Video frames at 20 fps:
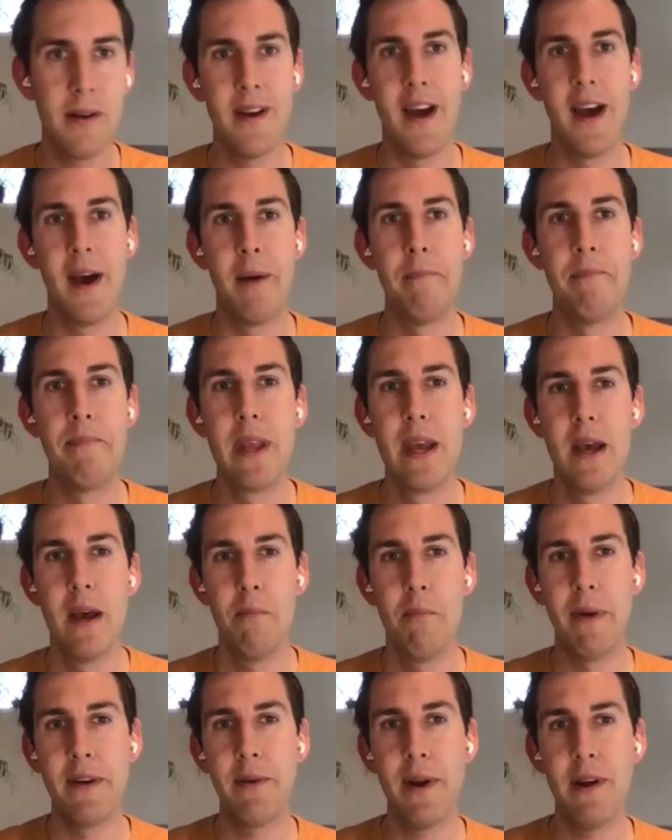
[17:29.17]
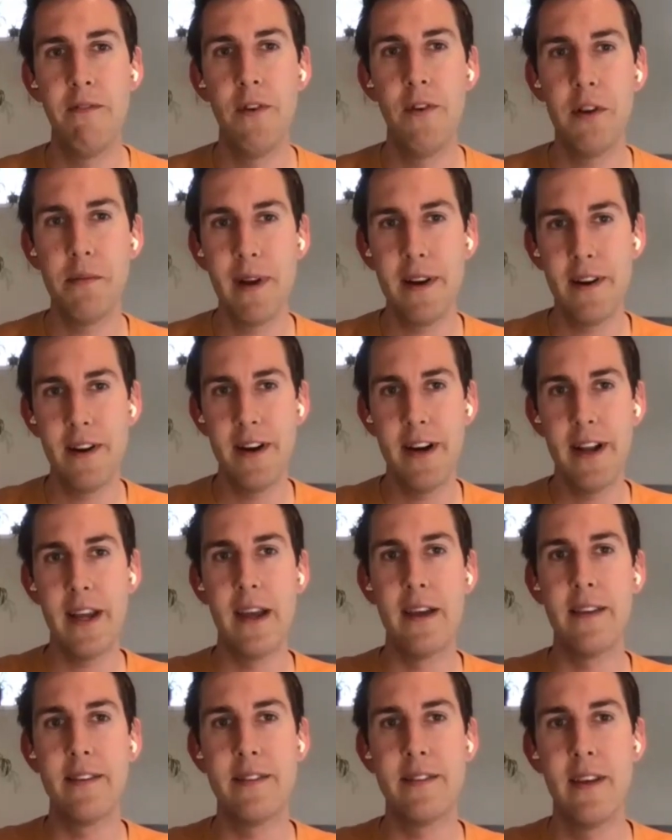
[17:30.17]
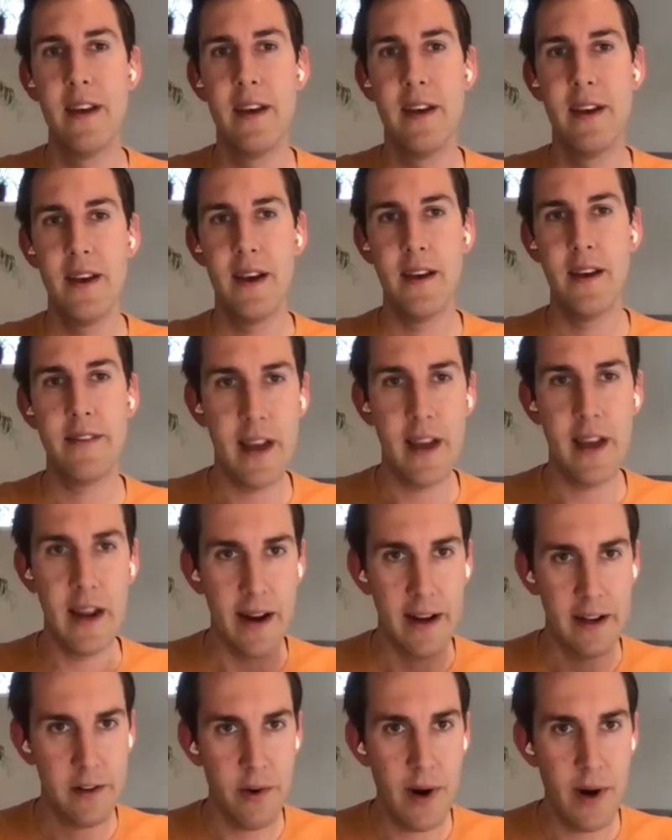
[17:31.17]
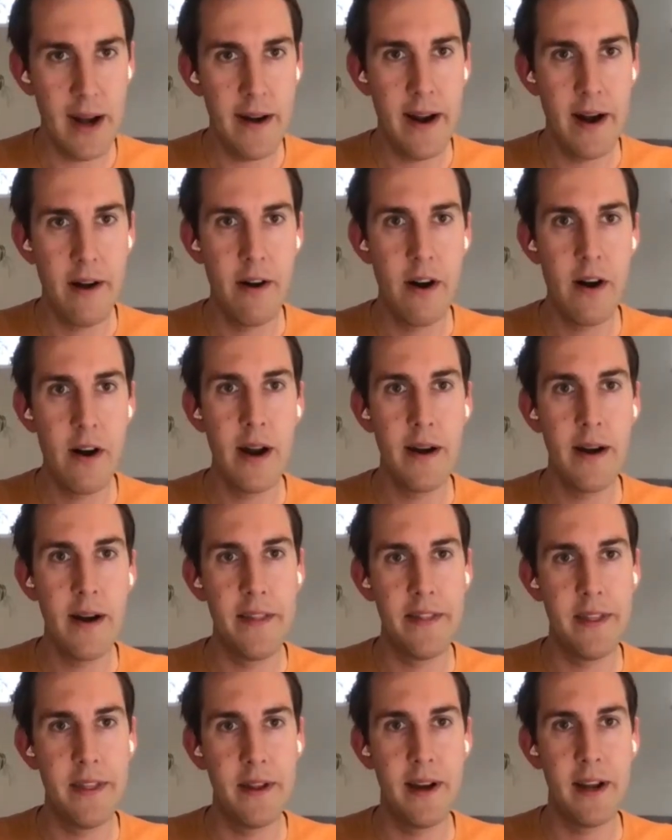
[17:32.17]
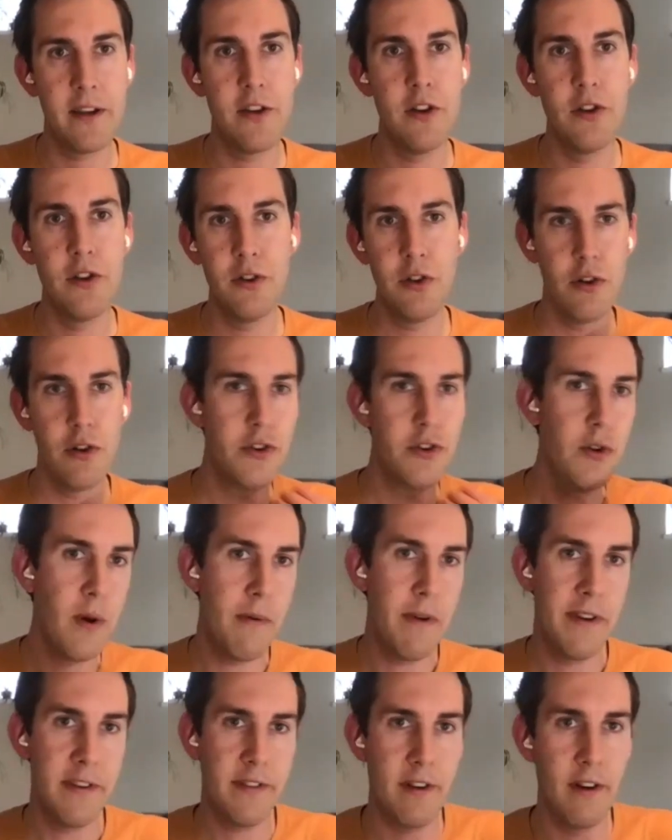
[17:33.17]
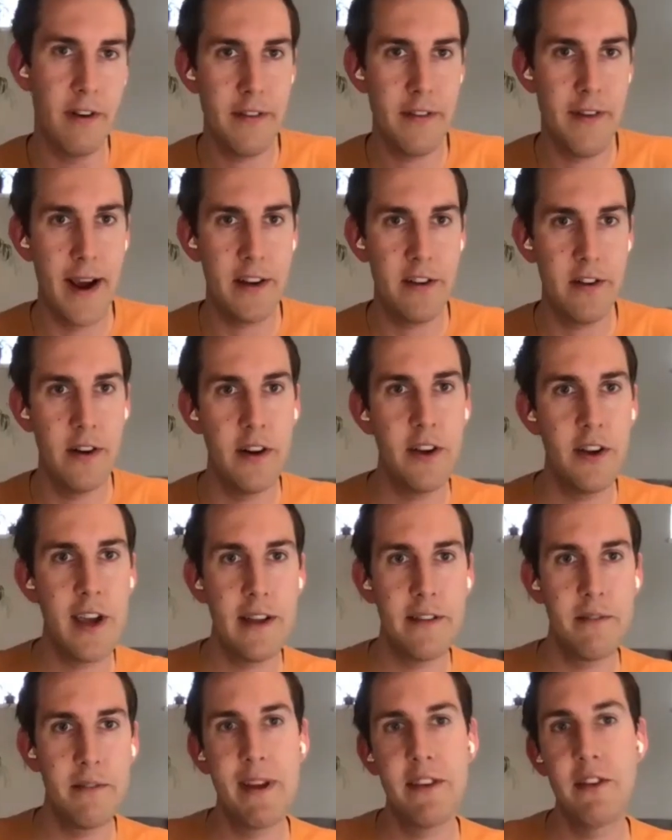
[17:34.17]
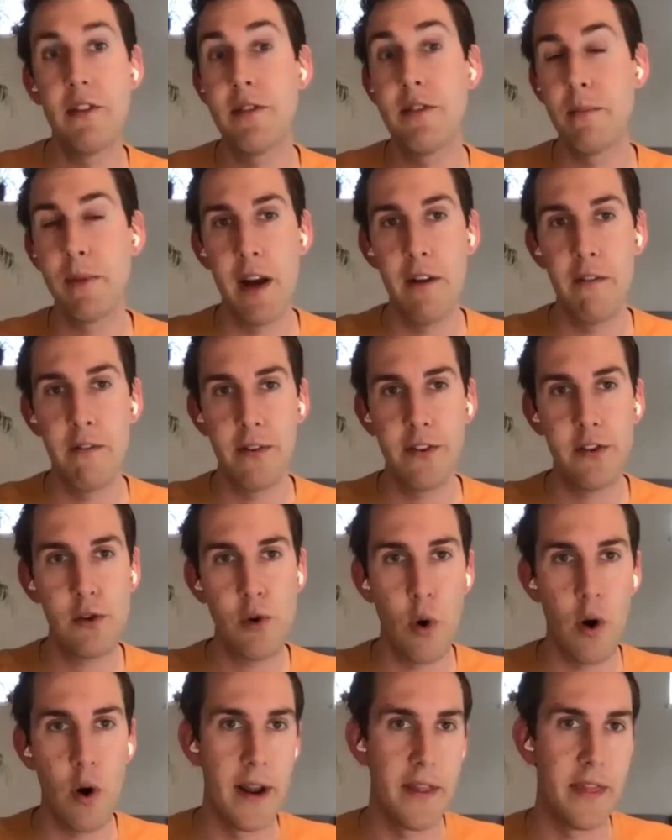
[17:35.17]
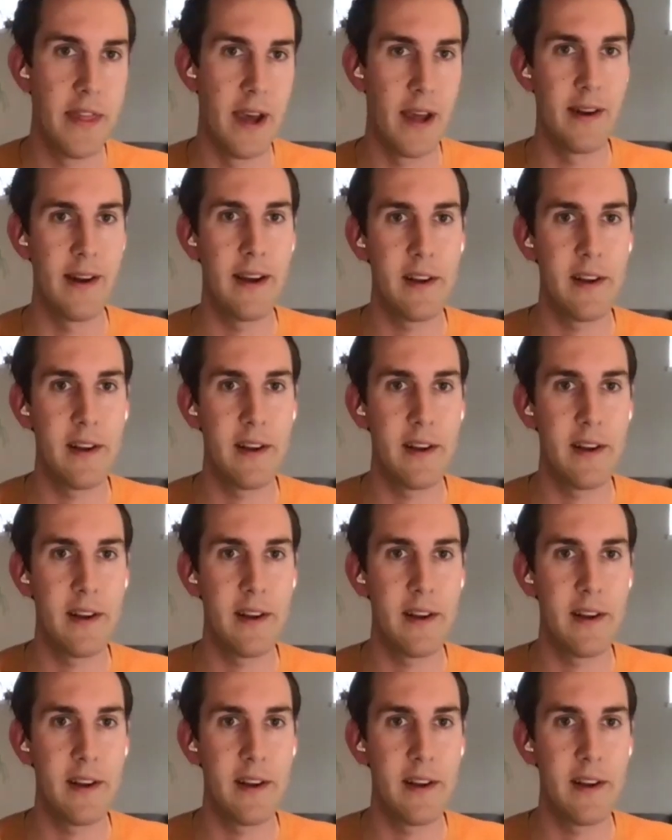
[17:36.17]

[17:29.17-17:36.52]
Um, but reinforcement learning is, is again like trial and error, and at the, like you, you do a series of action and you get basically some kind of score at the end.